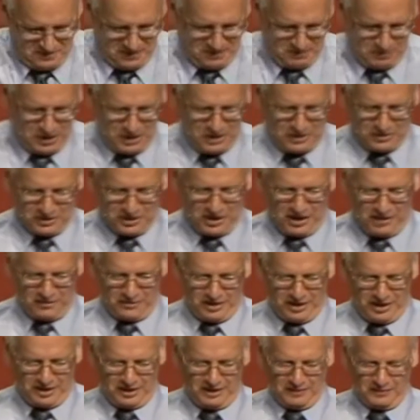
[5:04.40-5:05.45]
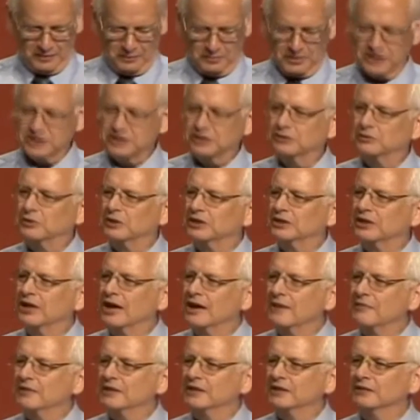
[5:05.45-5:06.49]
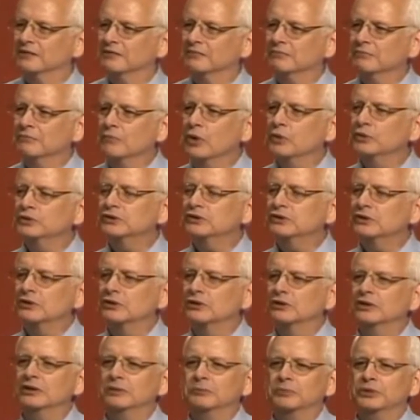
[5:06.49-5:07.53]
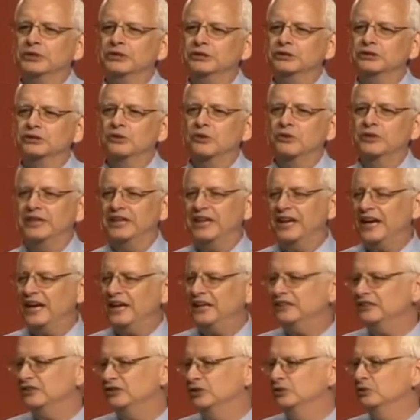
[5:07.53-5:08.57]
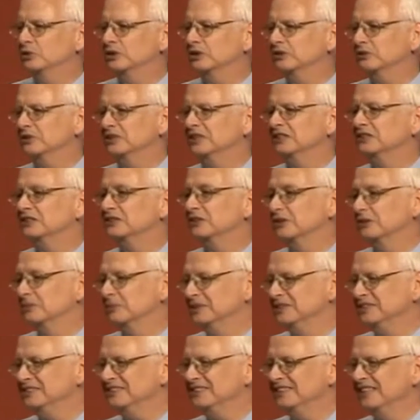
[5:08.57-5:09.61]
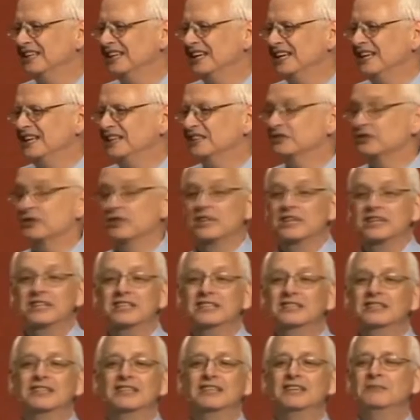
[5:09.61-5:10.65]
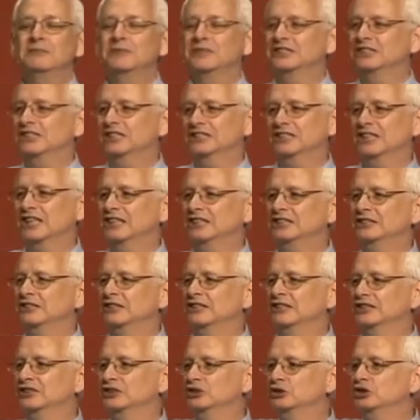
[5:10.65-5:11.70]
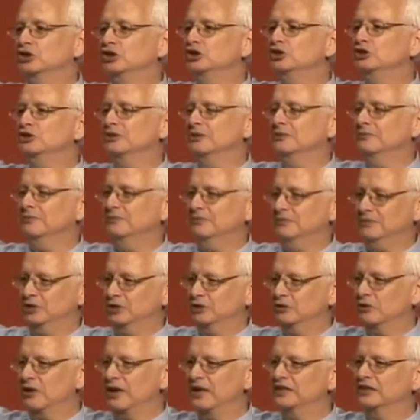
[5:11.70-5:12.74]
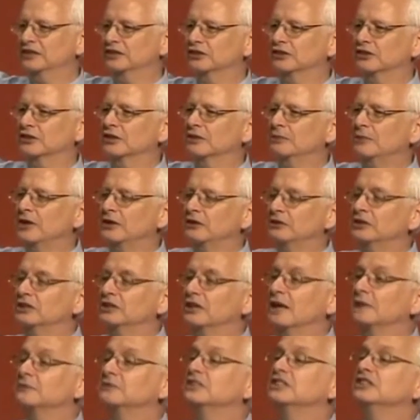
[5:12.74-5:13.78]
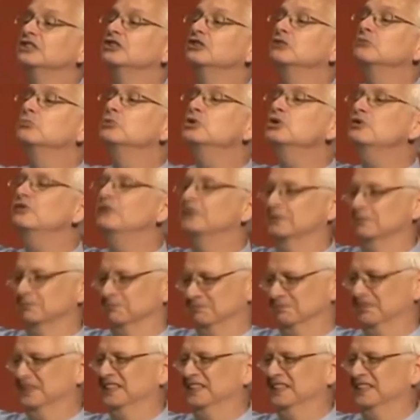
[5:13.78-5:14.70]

Peter Cartwright even mentions one time that most early preachers only had 2 or 3 sermons. So they didn't need much education because you'd use them, you'd ride the circuit about 3 times, then you'd move them.